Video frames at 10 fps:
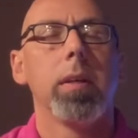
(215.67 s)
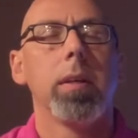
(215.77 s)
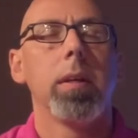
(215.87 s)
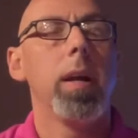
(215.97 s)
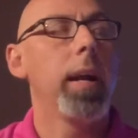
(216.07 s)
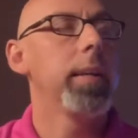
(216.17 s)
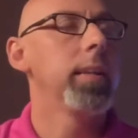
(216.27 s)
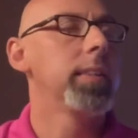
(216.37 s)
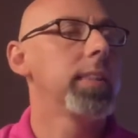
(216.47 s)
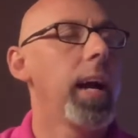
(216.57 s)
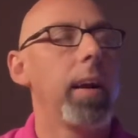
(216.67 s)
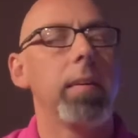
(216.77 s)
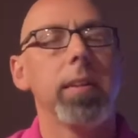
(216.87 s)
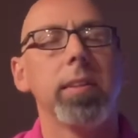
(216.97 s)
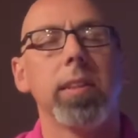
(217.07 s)
You're not in the
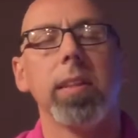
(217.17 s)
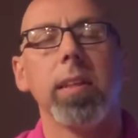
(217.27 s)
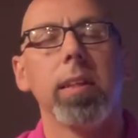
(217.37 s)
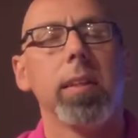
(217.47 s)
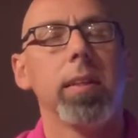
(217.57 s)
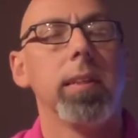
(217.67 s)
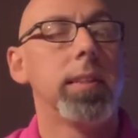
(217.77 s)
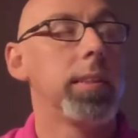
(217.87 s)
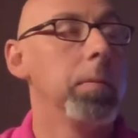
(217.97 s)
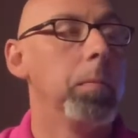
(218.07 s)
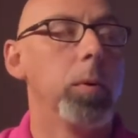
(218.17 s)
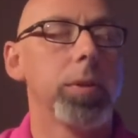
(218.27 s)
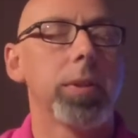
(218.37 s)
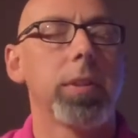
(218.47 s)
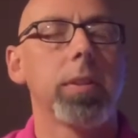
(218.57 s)
sirens and the
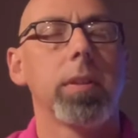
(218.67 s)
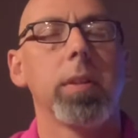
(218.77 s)
cymbals.